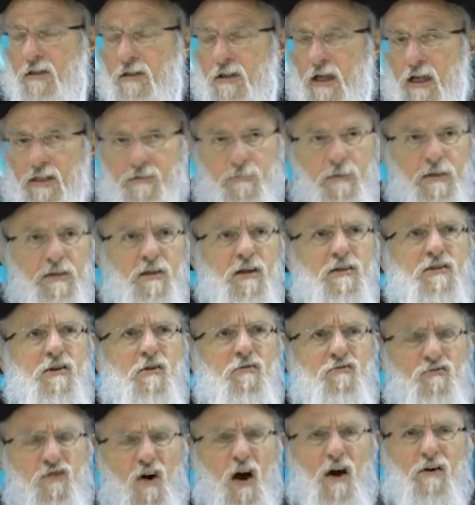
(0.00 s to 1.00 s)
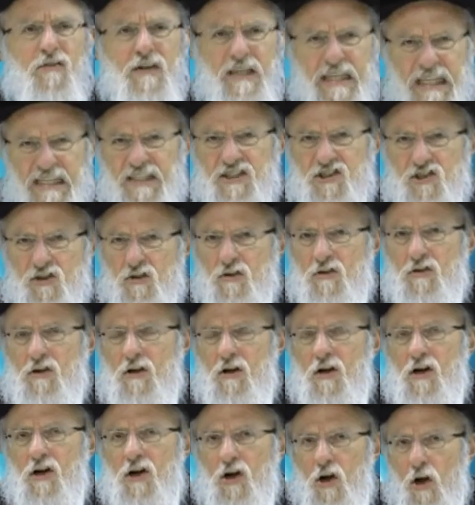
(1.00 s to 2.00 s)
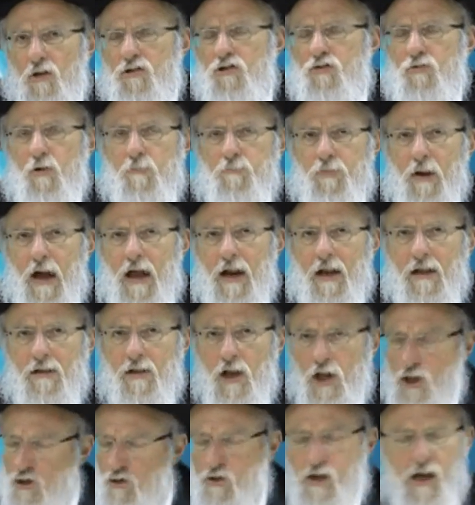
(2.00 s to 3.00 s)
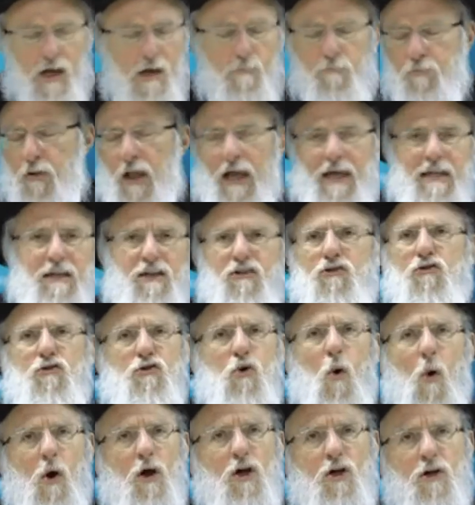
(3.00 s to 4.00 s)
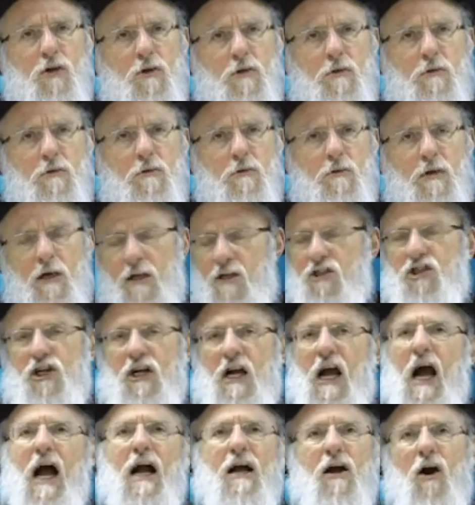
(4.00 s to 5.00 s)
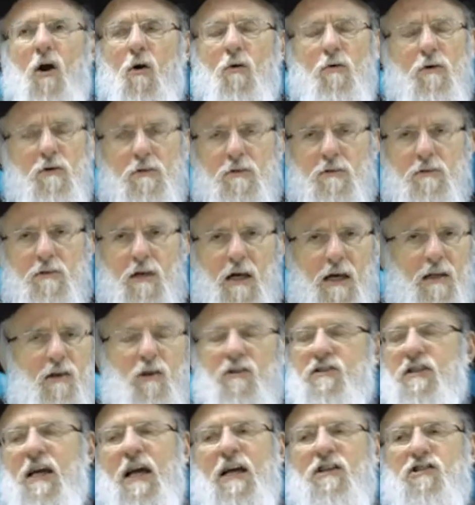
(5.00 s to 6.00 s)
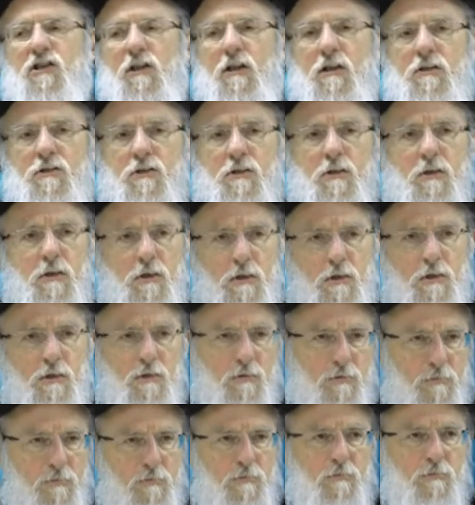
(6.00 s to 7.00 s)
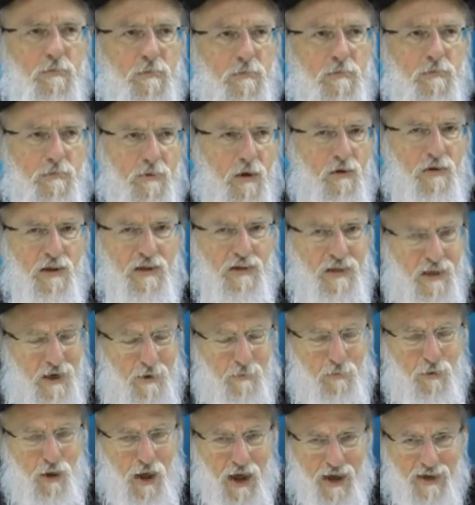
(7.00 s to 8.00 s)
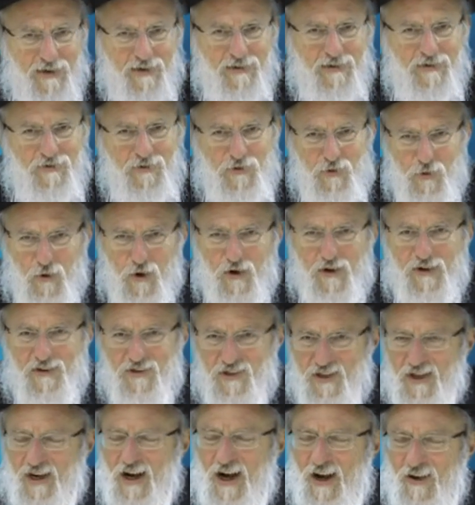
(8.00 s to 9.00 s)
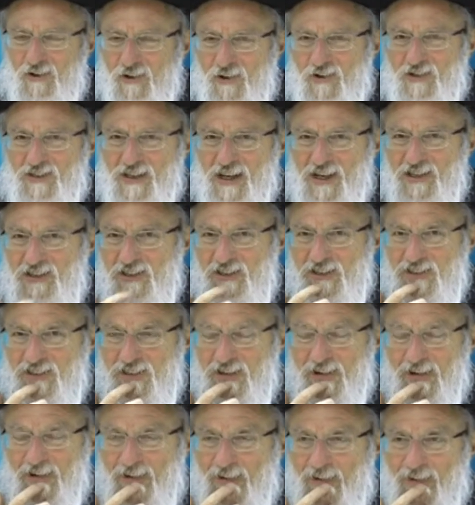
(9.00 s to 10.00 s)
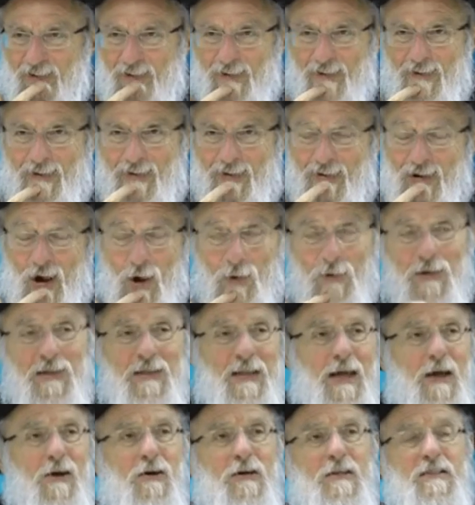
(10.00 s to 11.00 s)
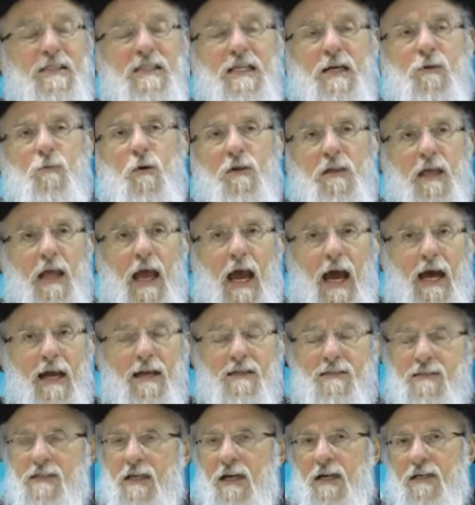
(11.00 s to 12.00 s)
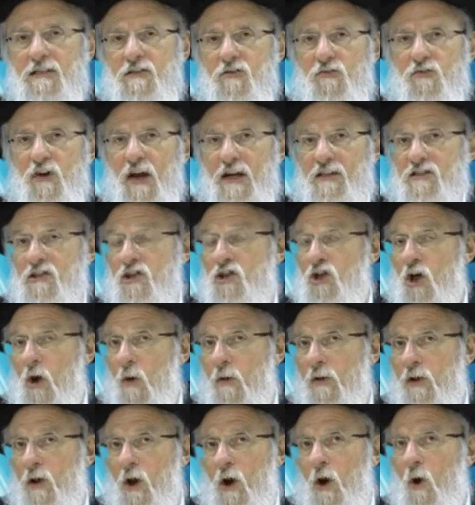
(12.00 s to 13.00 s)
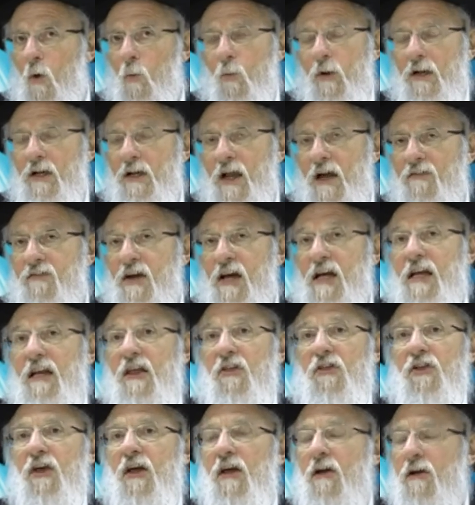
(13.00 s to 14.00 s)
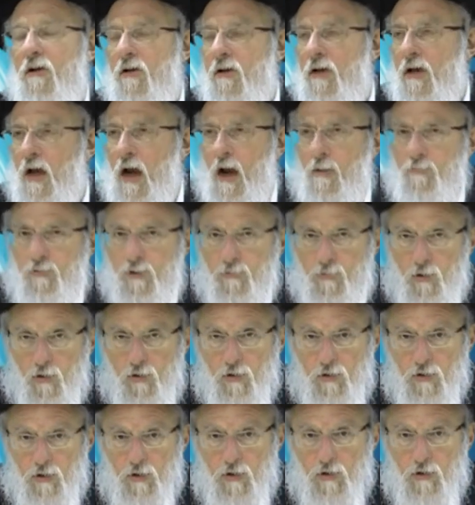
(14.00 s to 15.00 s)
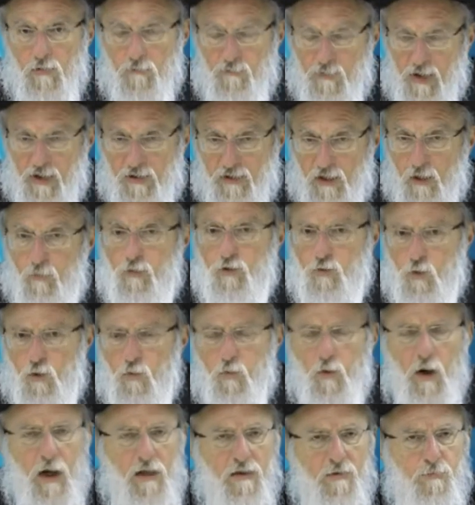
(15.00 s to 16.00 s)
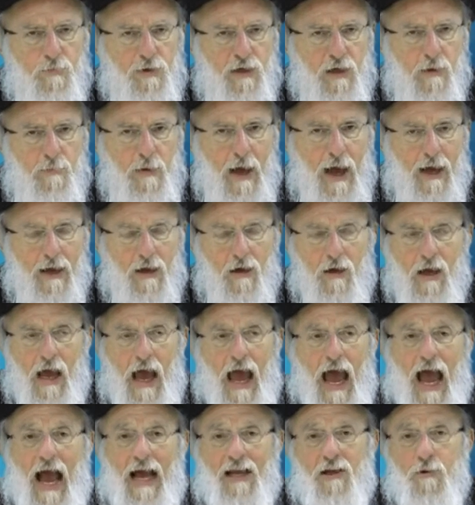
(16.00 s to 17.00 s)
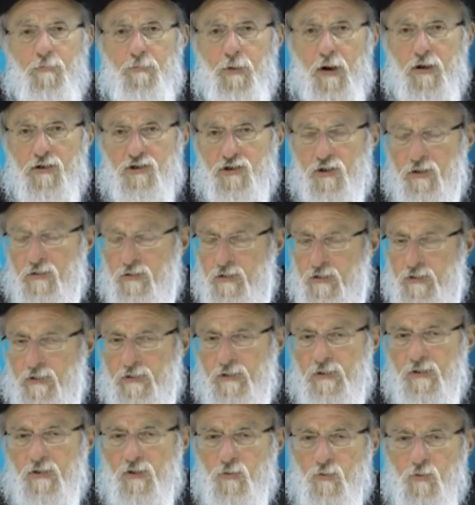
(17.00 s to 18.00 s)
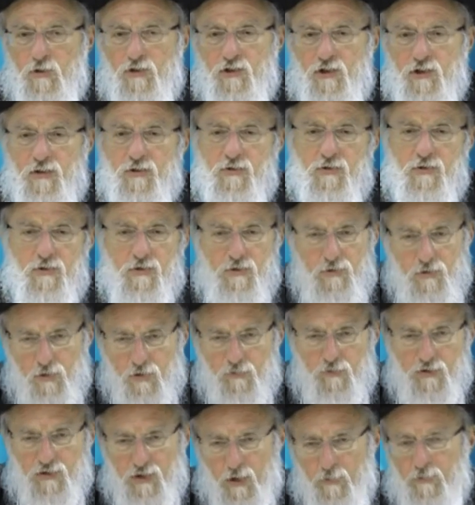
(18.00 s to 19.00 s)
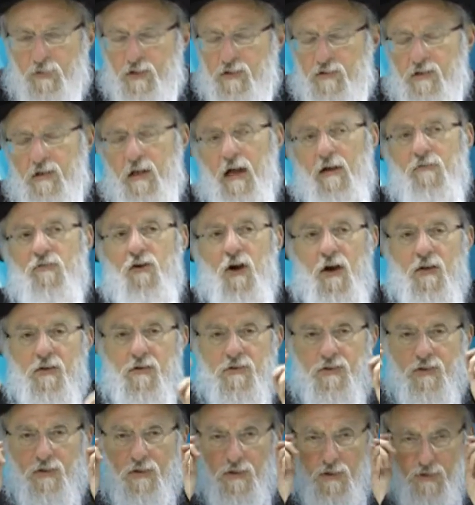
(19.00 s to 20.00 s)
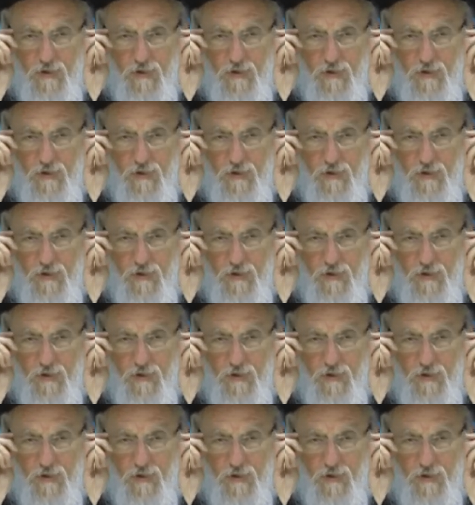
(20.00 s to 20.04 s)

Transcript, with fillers: It means it's a Far Eastern cultural product. You can't apply it in New York and Chicago and Los Angeles no, they did apply in New York, Chicago, Los Angeles. Going there and seeing what they had and seeing its effects and knowing we didn't have anything comparable meant it was worthwhile to bring it back. Acupuncture, which is good for some things and not for others,